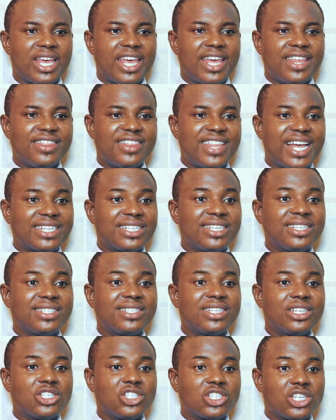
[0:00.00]
and that is
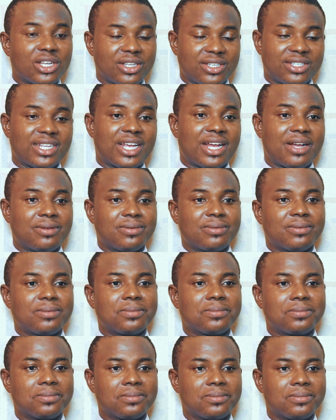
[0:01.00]
the ch sound.
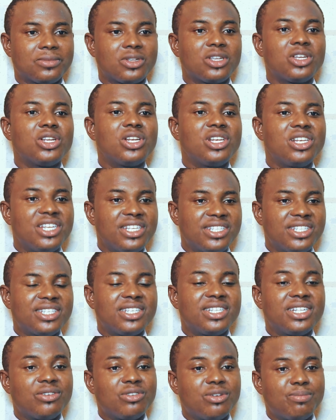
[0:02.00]

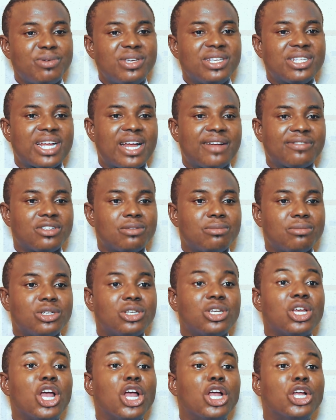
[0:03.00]
Listen and repeat after
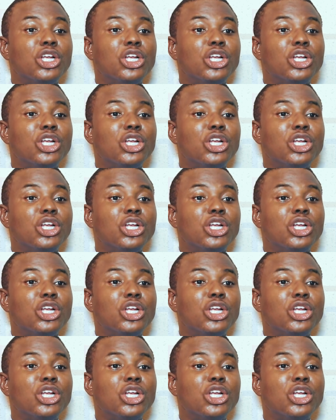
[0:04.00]
me.